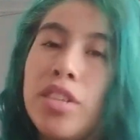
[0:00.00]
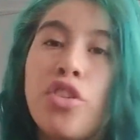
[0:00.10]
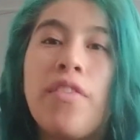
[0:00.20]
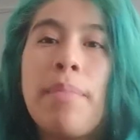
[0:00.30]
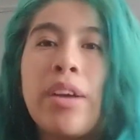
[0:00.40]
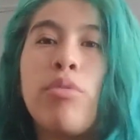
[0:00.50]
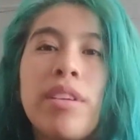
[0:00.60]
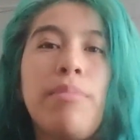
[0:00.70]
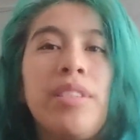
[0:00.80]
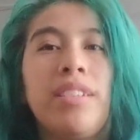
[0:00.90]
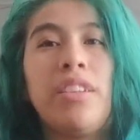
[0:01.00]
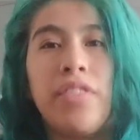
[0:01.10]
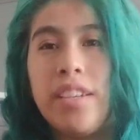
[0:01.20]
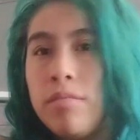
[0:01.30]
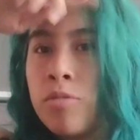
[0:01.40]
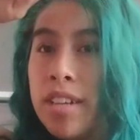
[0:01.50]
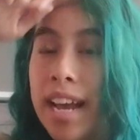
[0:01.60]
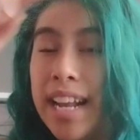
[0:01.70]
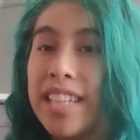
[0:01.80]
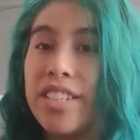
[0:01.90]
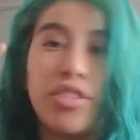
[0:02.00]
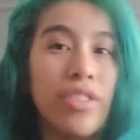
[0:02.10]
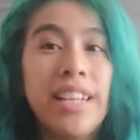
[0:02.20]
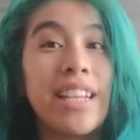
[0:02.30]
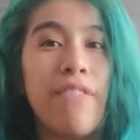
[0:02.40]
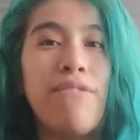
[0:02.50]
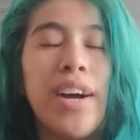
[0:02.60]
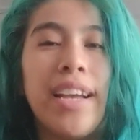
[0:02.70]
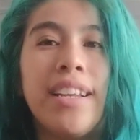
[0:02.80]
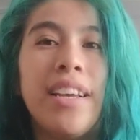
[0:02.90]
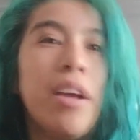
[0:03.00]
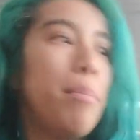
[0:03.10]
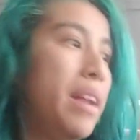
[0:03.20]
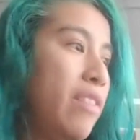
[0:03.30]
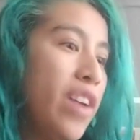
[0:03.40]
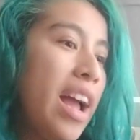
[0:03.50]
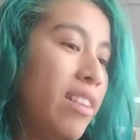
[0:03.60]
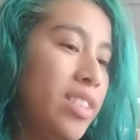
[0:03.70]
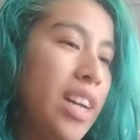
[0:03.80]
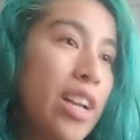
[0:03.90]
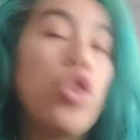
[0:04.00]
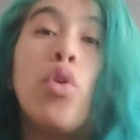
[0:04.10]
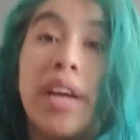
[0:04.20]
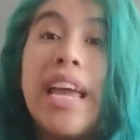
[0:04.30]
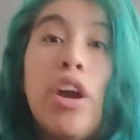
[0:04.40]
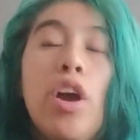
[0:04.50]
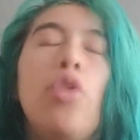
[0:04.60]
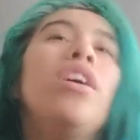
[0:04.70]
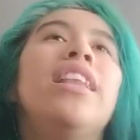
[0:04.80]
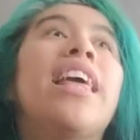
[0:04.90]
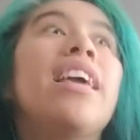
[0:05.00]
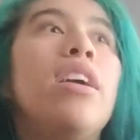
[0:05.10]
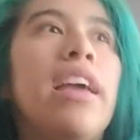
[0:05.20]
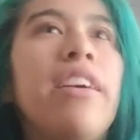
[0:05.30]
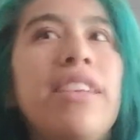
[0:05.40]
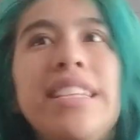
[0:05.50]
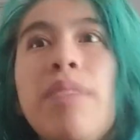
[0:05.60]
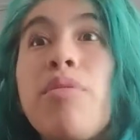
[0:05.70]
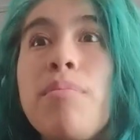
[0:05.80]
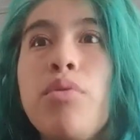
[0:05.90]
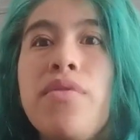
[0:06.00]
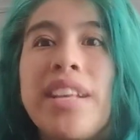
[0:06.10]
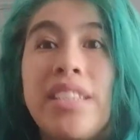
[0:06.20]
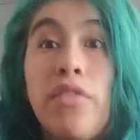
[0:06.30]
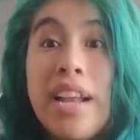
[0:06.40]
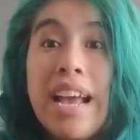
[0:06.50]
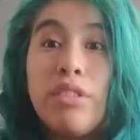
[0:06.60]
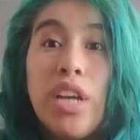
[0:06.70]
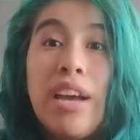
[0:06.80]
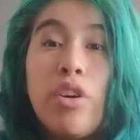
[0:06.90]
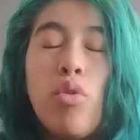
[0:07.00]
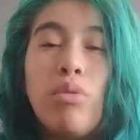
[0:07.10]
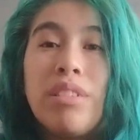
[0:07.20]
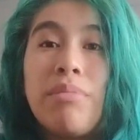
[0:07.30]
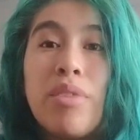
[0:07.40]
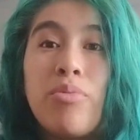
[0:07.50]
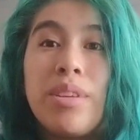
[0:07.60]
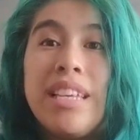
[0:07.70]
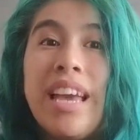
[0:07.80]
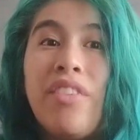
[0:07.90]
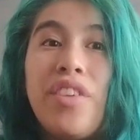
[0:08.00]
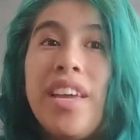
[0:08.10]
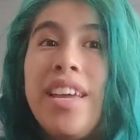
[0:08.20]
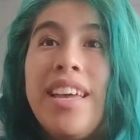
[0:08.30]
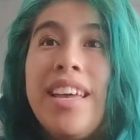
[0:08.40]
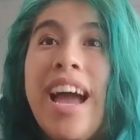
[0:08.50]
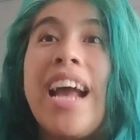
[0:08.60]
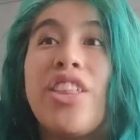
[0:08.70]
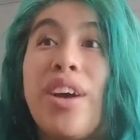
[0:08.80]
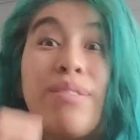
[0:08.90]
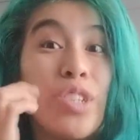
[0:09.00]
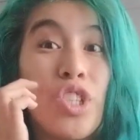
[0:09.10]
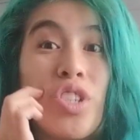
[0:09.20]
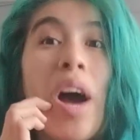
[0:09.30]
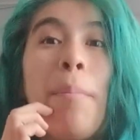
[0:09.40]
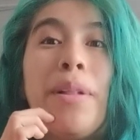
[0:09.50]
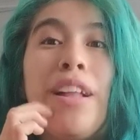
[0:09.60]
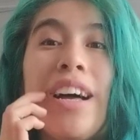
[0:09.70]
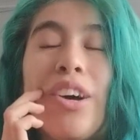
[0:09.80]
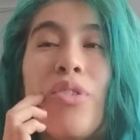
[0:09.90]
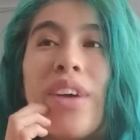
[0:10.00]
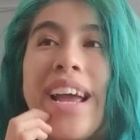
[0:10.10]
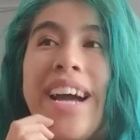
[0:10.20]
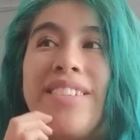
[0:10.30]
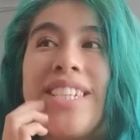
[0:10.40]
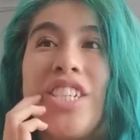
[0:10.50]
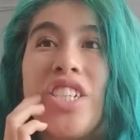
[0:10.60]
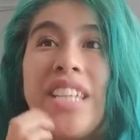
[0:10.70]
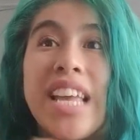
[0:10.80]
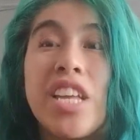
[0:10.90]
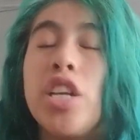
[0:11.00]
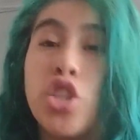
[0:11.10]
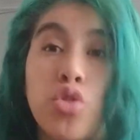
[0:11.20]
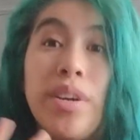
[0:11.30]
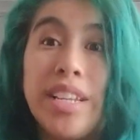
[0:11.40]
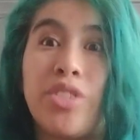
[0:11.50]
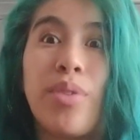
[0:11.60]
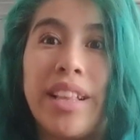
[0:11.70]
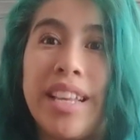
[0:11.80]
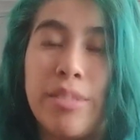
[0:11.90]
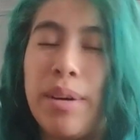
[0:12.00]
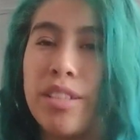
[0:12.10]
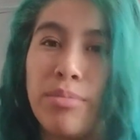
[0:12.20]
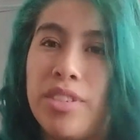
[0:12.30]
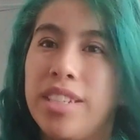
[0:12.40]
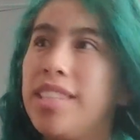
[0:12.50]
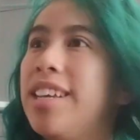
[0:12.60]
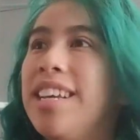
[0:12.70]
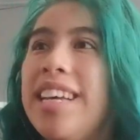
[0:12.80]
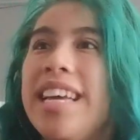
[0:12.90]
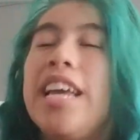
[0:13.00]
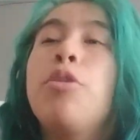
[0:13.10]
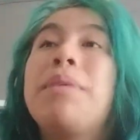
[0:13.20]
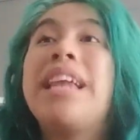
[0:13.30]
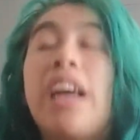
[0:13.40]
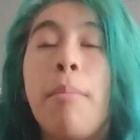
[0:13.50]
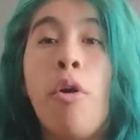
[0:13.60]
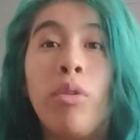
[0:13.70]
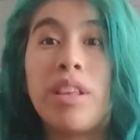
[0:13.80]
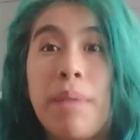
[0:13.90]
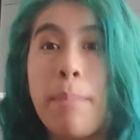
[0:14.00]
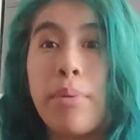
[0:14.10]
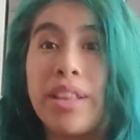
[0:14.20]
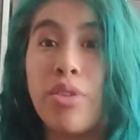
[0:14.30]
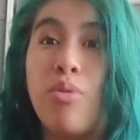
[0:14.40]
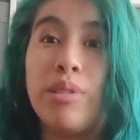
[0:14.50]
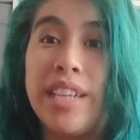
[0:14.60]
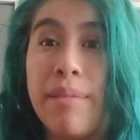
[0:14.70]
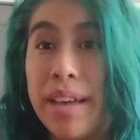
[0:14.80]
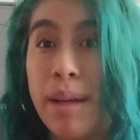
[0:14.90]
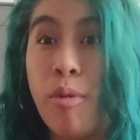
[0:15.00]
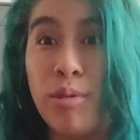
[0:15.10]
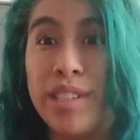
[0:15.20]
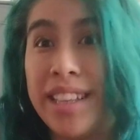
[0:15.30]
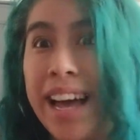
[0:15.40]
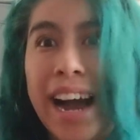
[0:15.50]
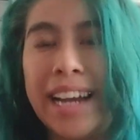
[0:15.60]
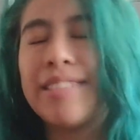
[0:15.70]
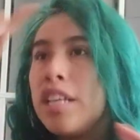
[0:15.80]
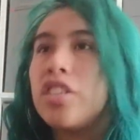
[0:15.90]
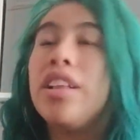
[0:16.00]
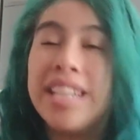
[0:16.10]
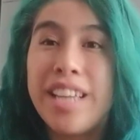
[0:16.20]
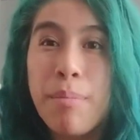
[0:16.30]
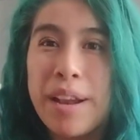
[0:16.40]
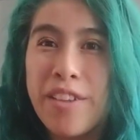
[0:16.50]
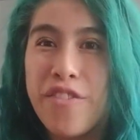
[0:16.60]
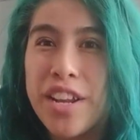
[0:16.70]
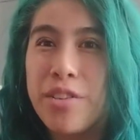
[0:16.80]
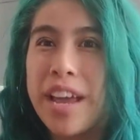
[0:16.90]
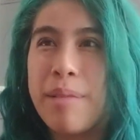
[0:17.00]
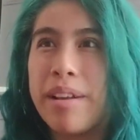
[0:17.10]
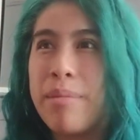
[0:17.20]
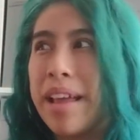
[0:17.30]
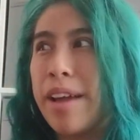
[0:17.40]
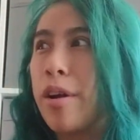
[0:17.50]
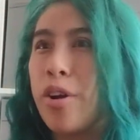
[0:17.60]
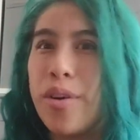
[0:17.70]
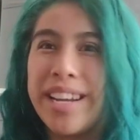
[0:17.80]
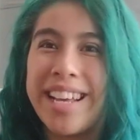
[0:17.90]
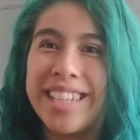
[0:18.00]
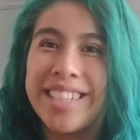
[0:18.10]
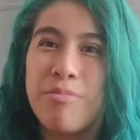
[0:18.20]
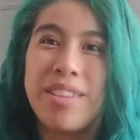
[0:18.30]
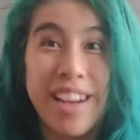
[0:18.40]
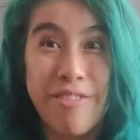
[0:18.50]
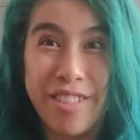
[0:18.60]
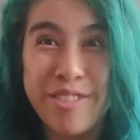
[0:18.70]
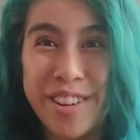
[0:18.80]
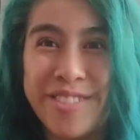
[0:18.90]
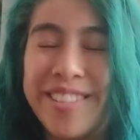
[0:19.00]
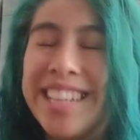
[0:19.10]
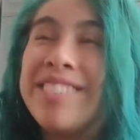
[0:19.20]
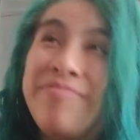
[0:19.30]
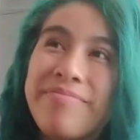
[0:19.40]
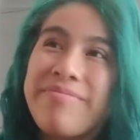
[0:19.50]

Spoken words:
So if I'm like holding a bunch of stuff here and I can still do that, then I'm fine. But if I have to, I don't know, like anytime we're moving and stuff and I have to hold something really heavy, I either have to stop a lot or I have to just like do it as quickly as possible, because it'll be like I'm holding my breath the whole time that I'm holding that. So let's say I'm playing a video game and I'm like going against someone and I really want to win.